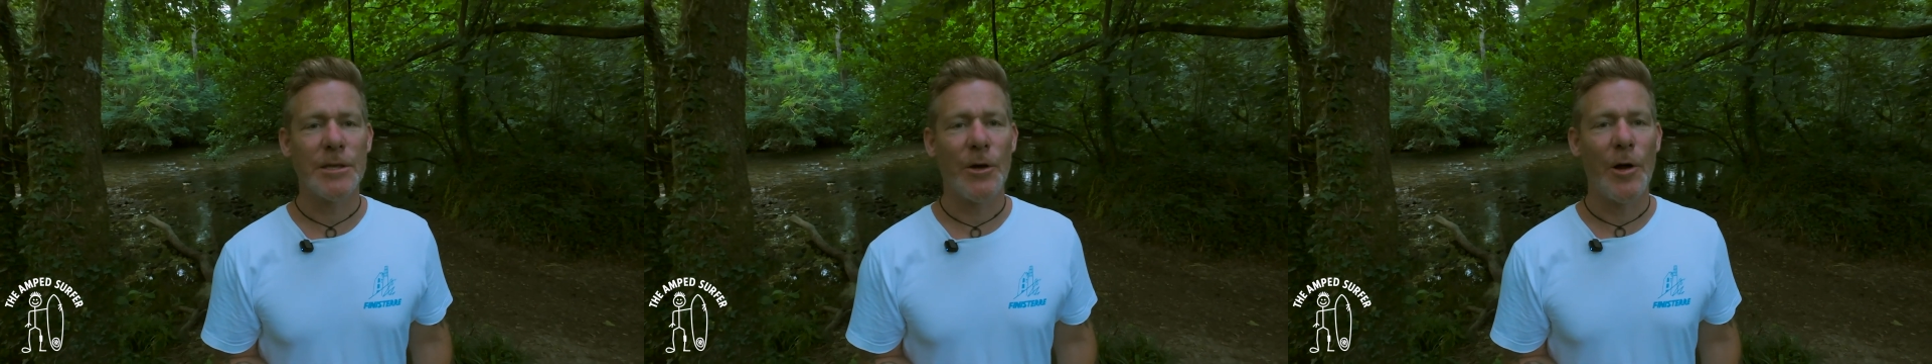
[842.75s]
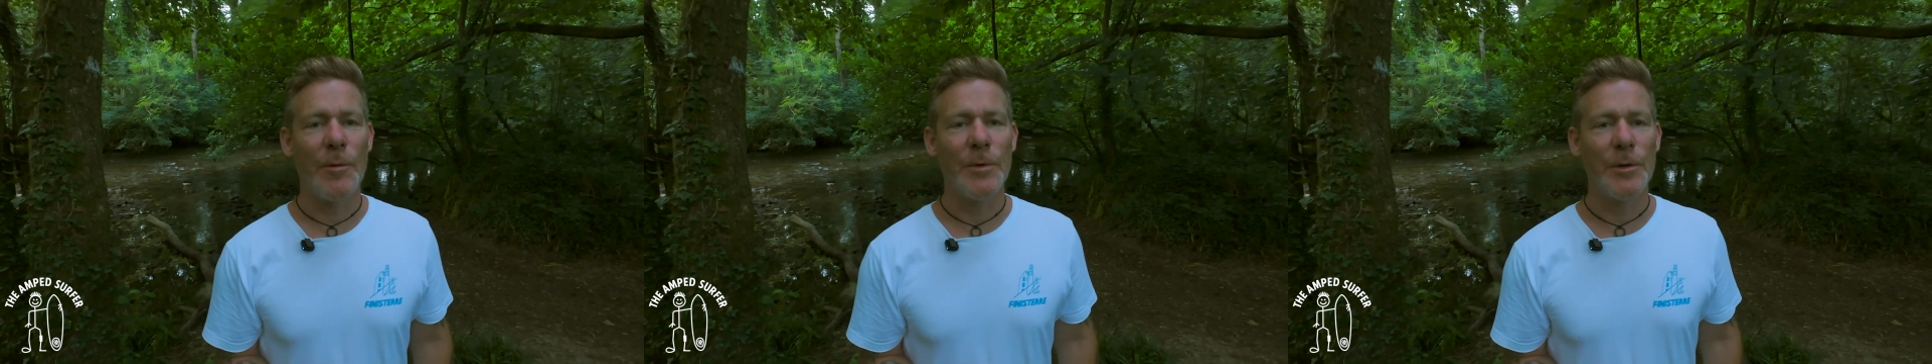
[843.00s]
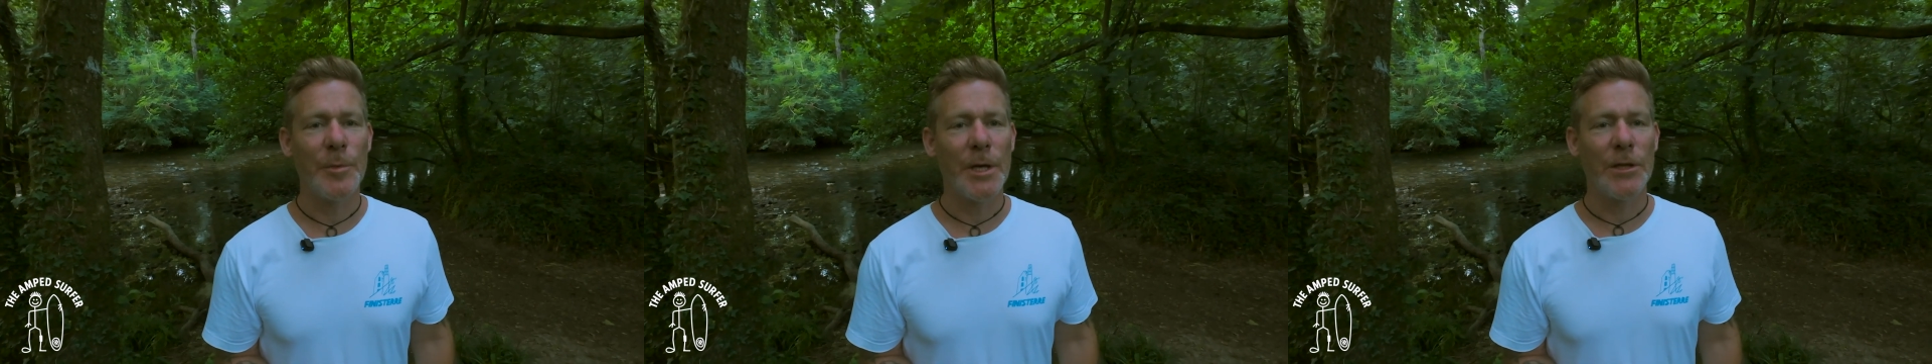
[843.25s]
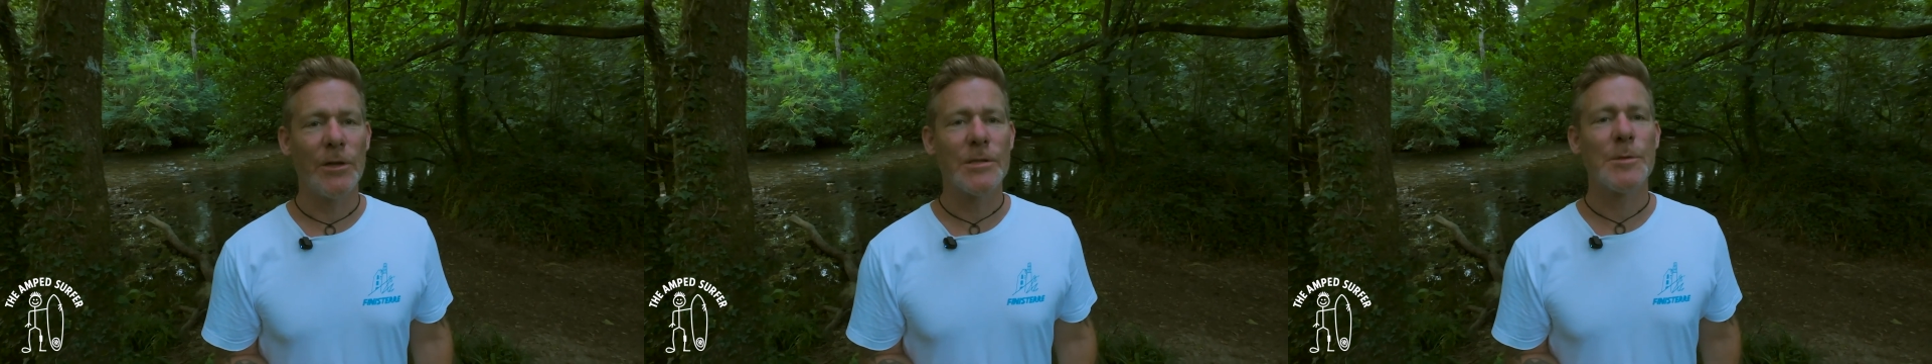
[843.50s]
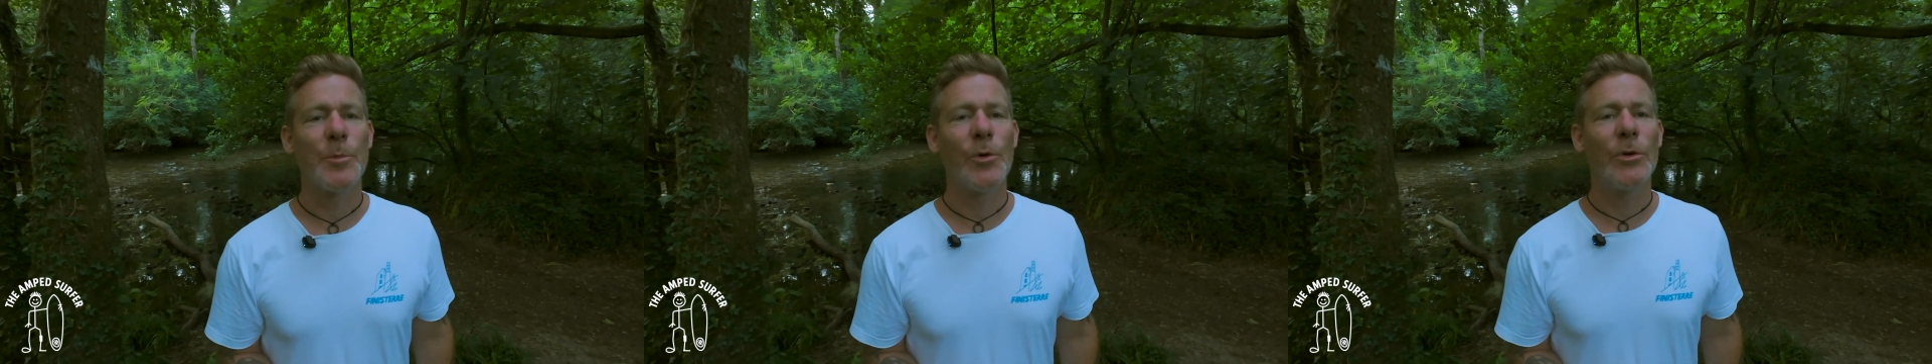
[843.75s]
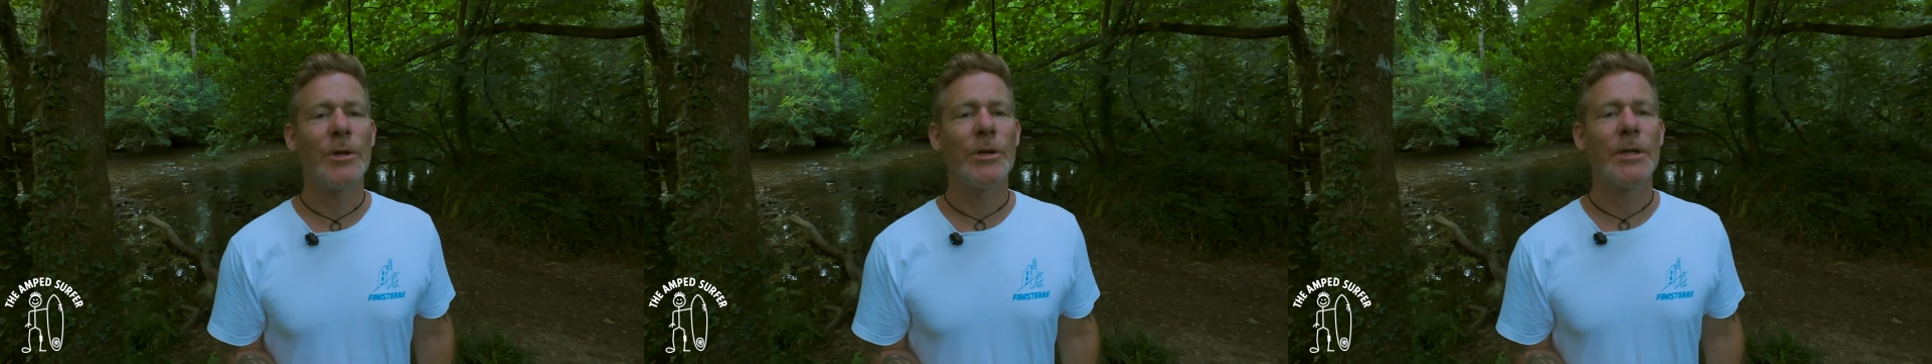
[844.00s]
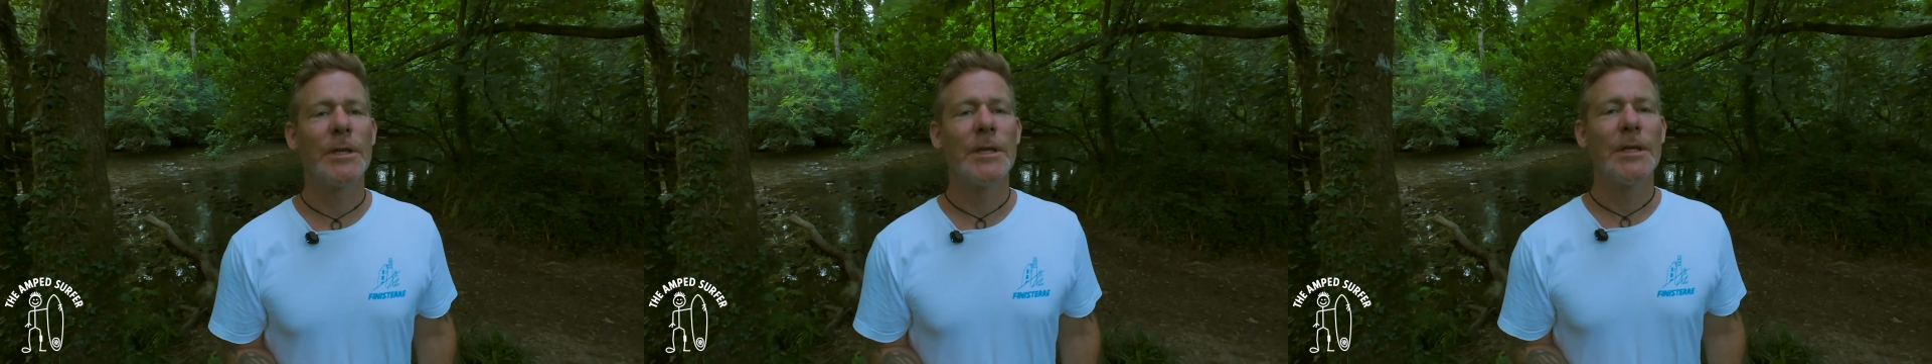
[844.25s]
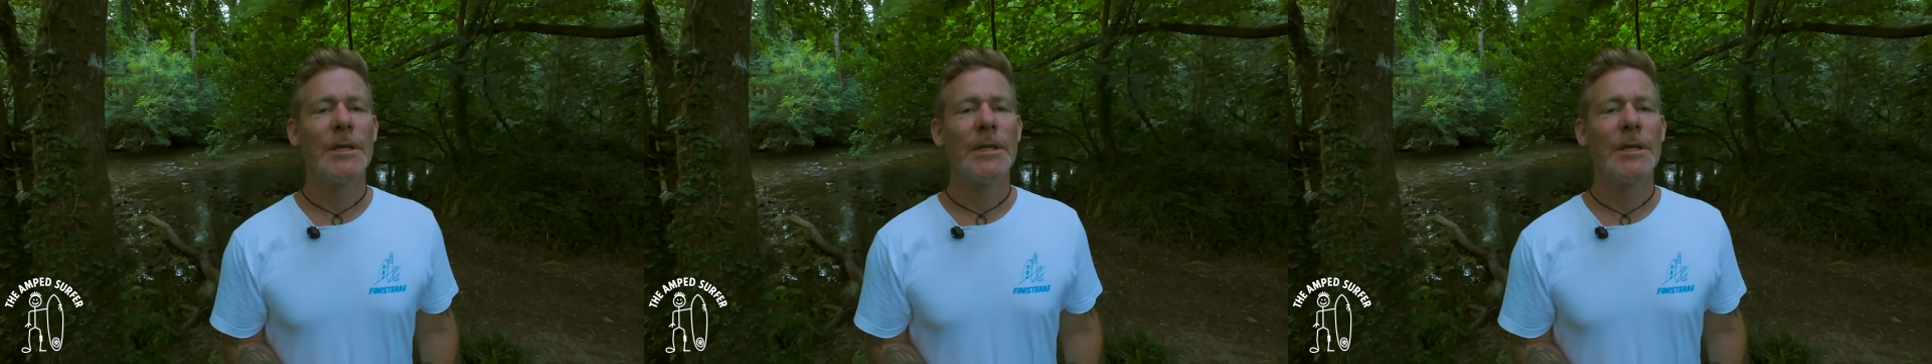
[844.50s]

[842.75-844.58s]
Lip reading: time. It'll be a lot smaller and